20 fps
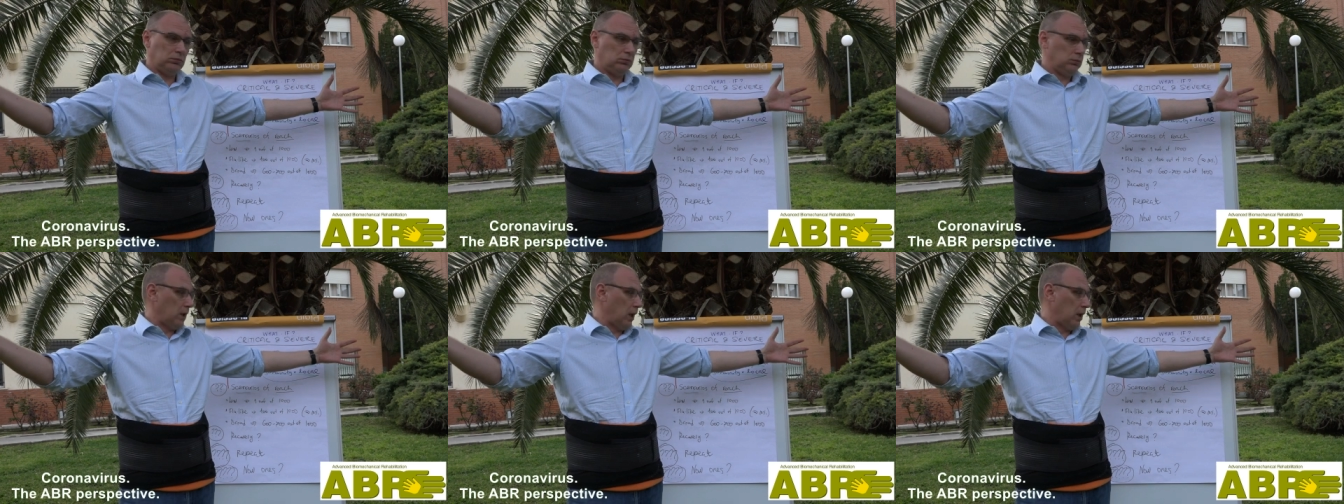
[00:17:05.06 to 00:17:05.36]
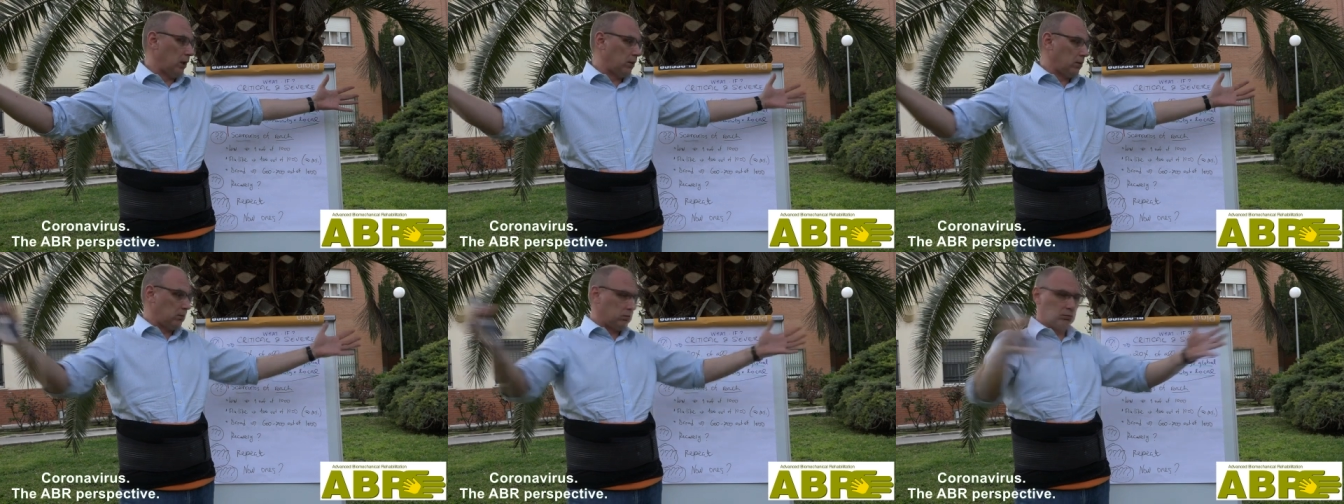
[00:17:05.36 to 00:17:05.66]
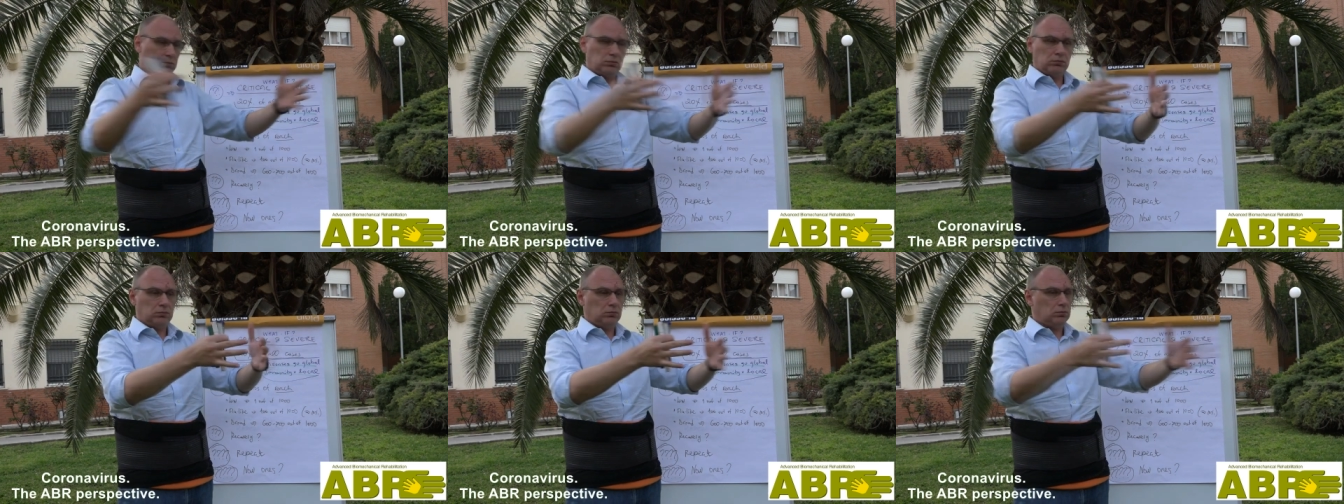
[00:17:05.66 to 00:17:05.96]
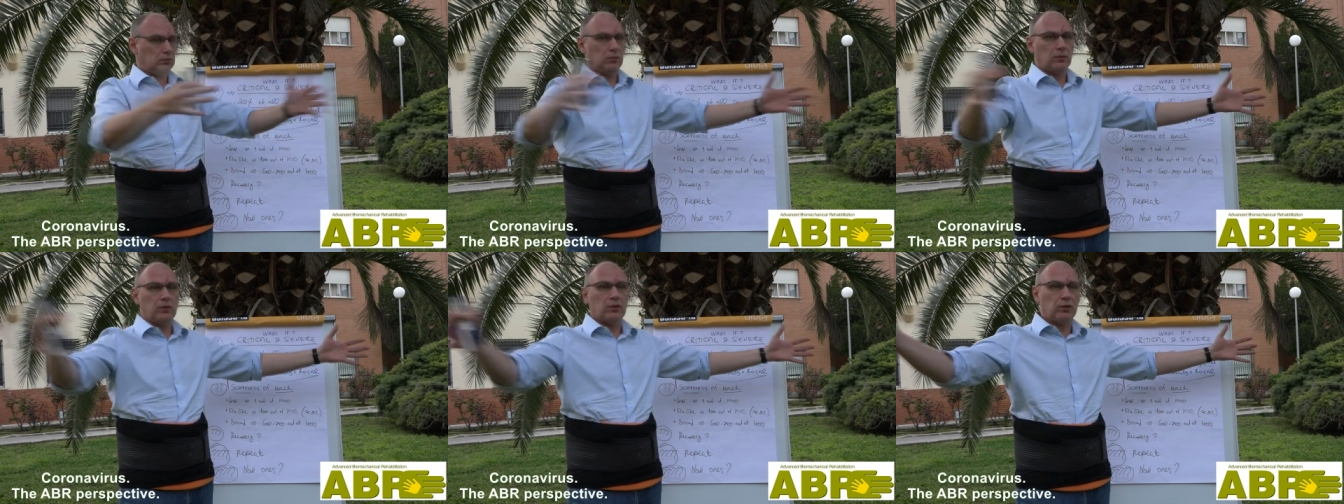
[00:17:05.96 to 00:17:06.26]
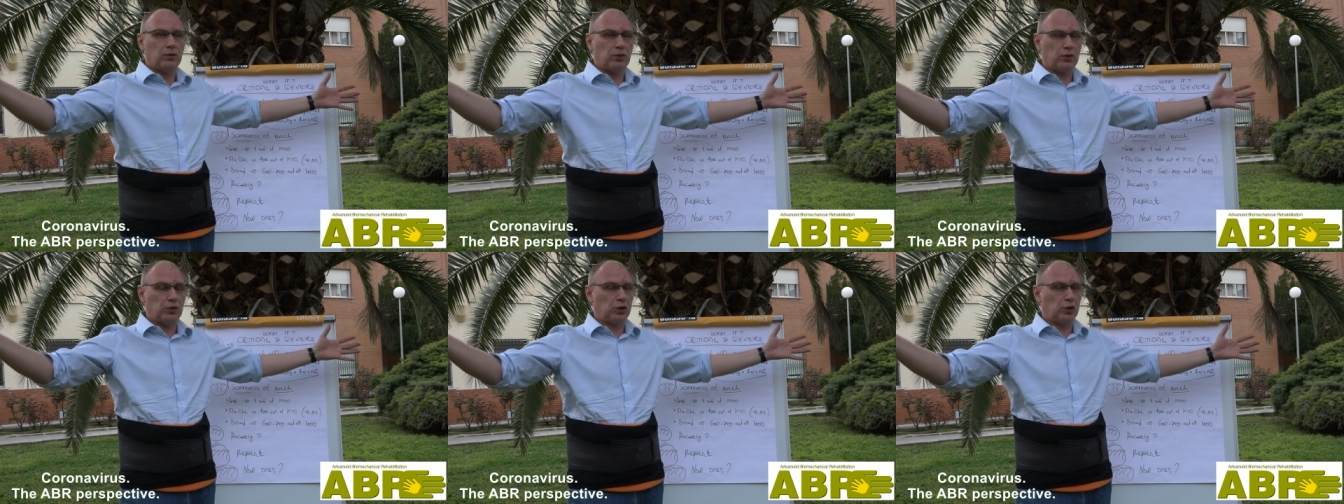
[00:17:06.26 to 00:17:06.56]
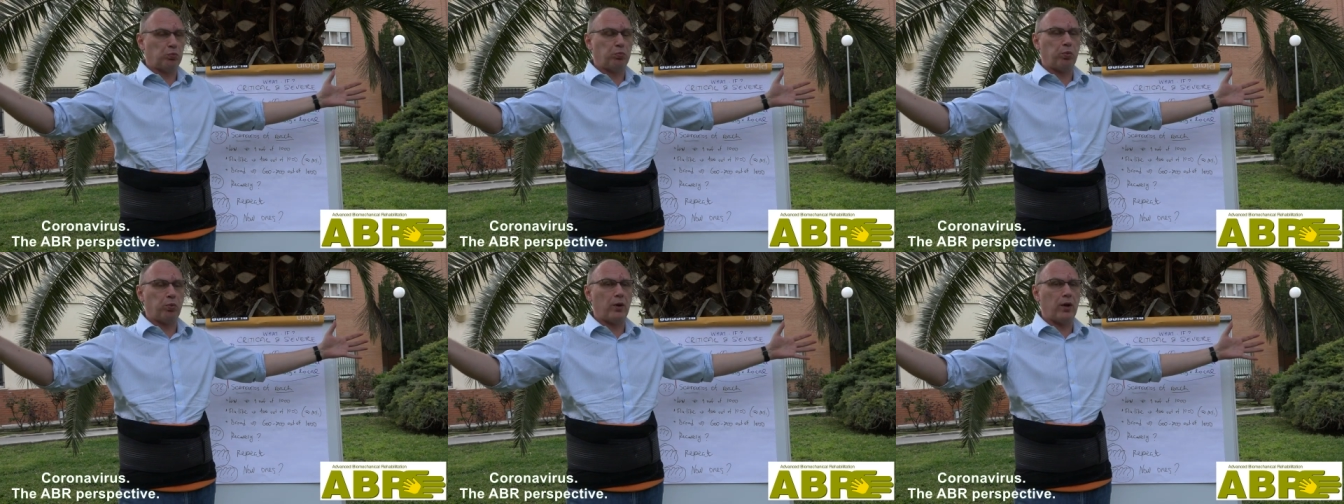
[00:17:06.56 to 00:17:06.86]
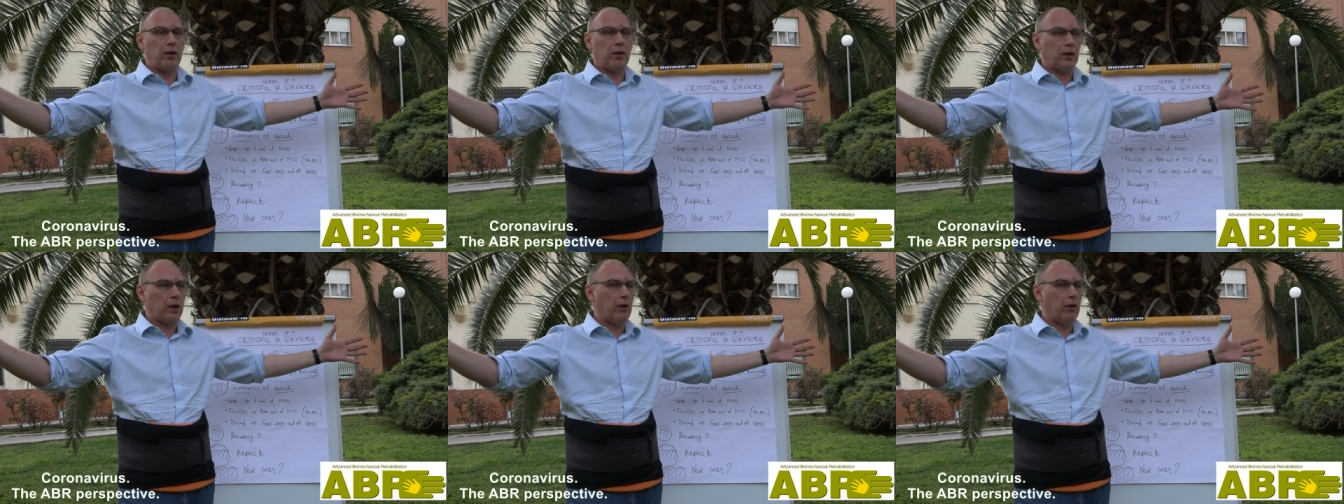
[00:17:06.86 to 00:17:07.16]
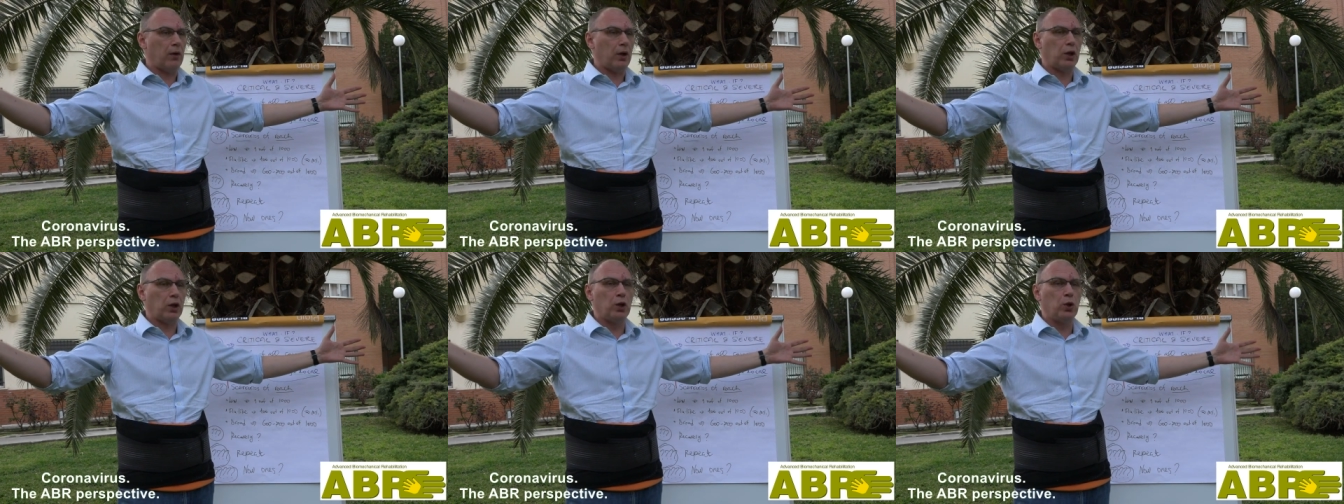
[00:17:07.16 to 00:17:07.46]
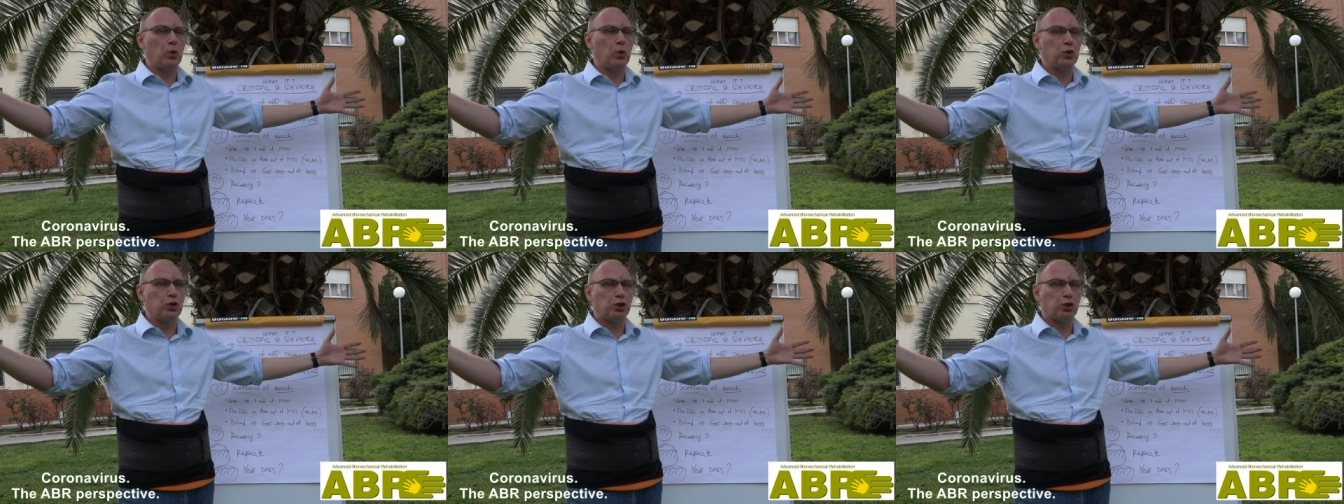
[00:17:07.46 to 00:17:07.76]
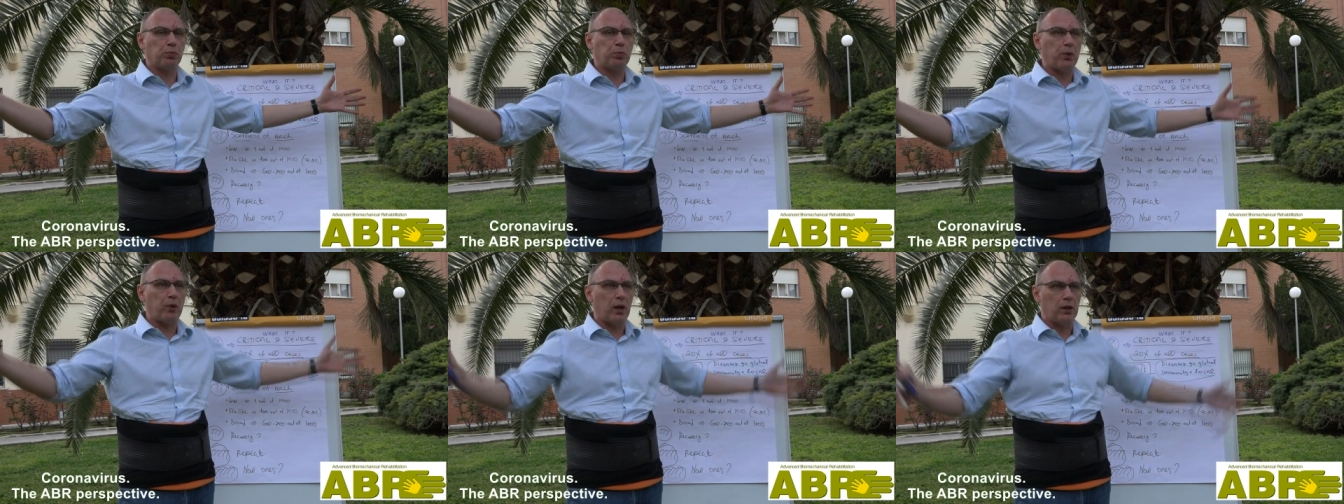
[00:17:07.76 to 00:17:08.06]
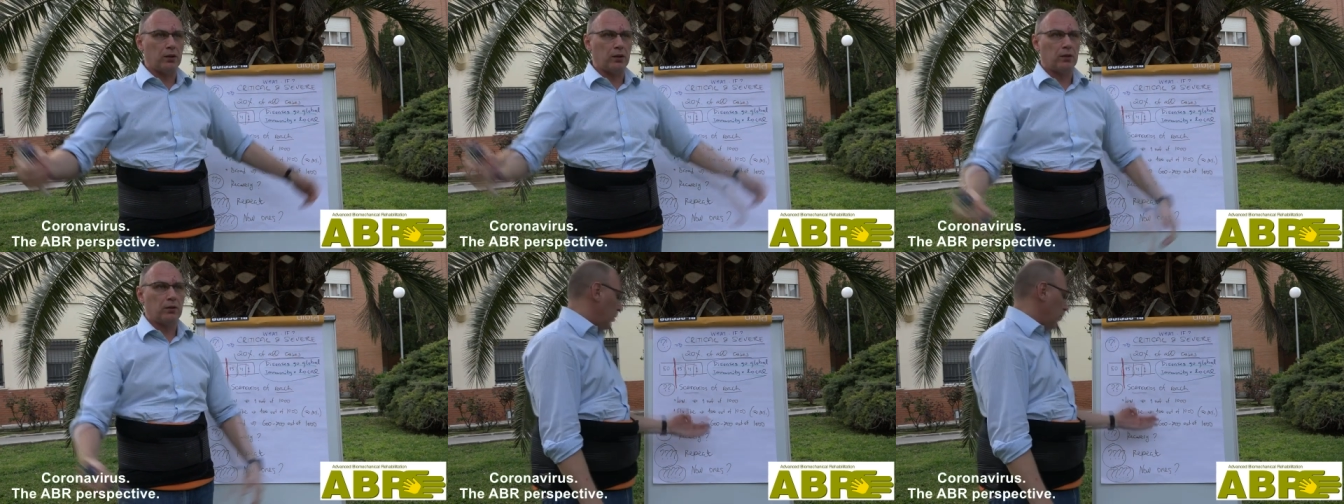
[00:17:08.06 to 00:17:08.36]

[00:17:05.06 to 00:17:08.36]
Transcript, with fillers: like spread, have a huge spread